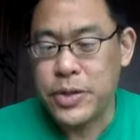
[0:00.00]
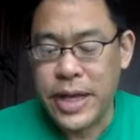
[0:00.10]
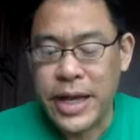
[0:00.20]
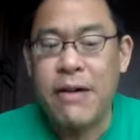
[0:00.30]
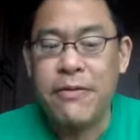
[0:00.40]

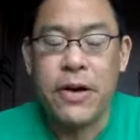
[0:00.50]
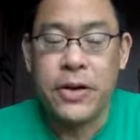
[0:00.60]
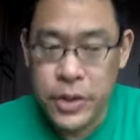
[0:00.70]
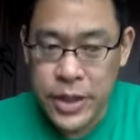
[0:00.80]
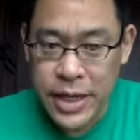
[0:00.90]
like how far
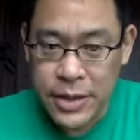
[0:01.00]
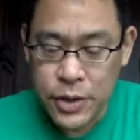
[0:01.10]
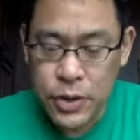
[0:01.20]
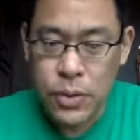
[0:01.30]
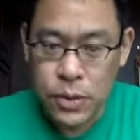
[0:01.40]
did you get in
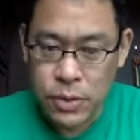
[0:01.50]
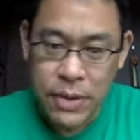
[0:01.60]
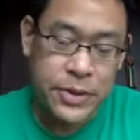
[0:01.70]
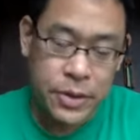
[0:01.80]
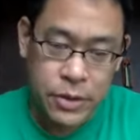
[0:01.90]
school or
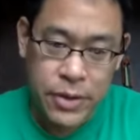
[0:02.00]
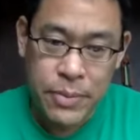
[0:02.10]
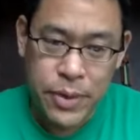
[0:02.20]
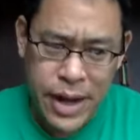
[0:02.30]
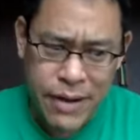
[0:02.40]
what was your
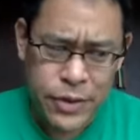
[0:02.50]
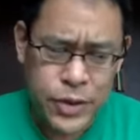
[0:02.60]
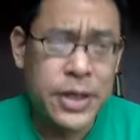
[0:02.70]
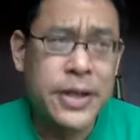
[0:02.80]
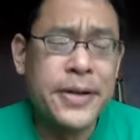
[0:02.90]
grade point
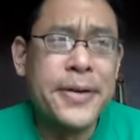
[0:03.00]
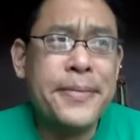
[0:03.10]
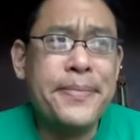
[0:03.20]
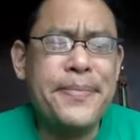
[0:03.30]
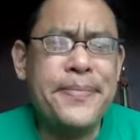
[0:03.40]
average,
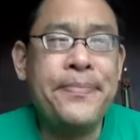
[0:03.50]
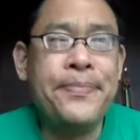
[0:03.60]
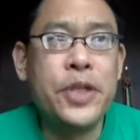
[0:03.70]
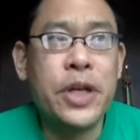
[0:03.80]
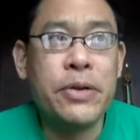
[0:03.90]

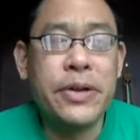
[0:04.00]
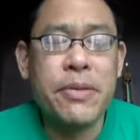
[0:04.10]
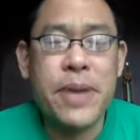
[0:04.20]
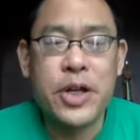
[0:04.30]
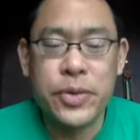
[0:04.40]
generally
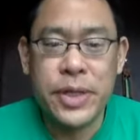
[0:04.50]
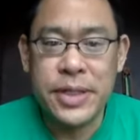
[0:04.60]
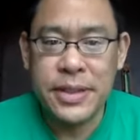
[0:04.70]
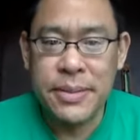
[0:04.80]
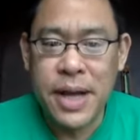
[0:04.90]
you're measuring
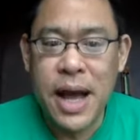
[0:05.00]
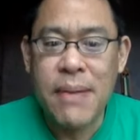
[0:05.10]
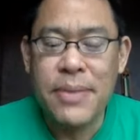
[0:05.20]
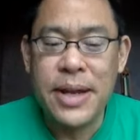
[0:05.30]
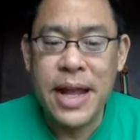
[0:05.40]
some
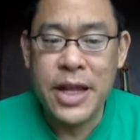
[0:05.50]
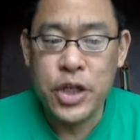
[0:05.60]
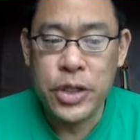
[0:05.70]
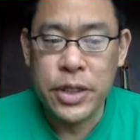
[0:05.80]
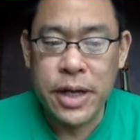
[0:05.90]

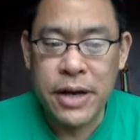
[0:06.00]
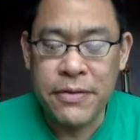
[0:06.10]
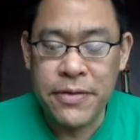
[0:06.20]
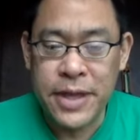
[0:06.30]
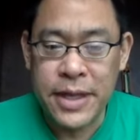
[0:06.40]
combination
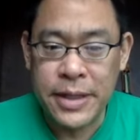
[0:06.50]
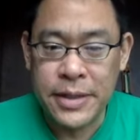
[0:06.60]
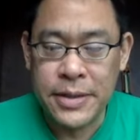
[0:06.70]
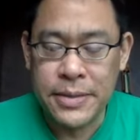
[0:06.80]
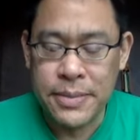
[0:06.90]
of
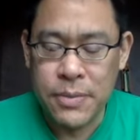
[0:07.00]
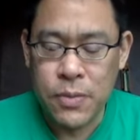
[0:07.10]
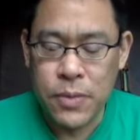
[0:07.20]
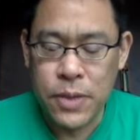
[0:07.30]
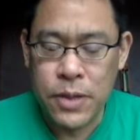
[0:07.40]
things,
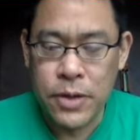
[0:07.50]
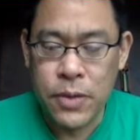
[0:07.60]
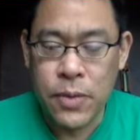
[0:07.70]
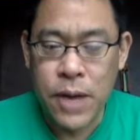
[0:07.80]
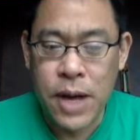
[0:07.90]

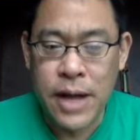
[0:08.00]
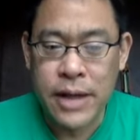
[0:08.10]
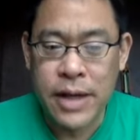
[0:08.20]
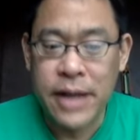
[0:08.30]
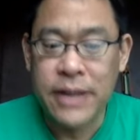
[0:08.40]
your raw
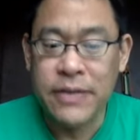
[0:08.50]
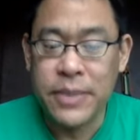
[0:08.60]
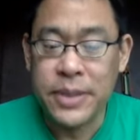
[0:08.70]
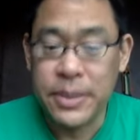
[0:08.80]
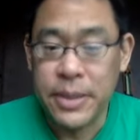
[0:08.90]
cognitive
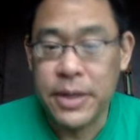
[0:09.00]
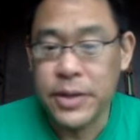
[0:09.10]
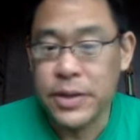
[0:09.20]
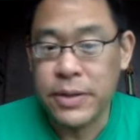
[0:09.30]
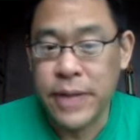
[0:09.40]
ability, but
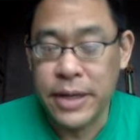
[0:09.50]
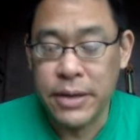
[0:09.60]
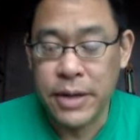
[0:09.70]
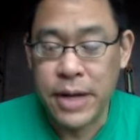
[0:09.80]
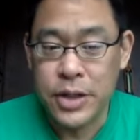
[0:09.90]
also like
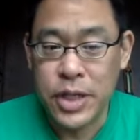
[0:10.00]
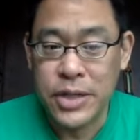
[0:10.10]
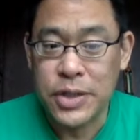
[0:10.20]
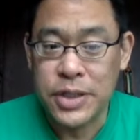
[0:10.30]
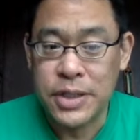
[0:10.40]
your
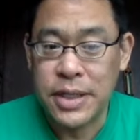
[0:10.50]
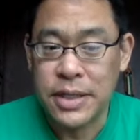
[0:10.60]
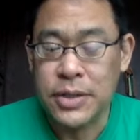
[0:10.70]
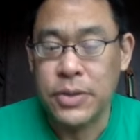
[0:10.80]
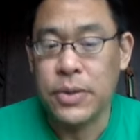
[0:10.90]

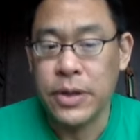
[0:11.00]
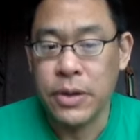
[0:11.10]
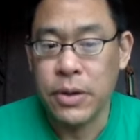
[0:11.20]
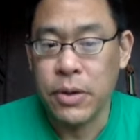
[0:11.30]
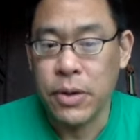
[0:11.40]
conscientiousness or
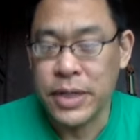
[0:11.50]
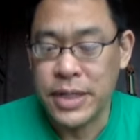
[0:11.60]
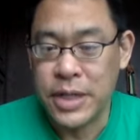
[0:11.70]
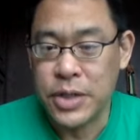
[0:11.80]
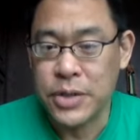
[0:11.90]
your
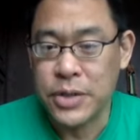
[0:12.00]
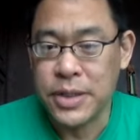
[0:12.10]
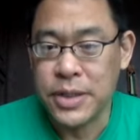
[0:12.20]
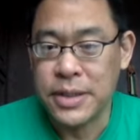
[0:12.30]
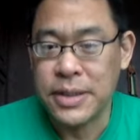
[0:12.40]
organizational
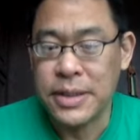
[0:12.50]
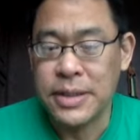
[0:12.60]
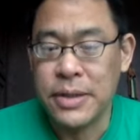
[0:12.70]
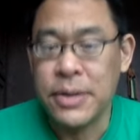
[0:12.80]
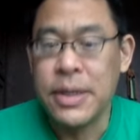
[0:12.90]
skills. And so,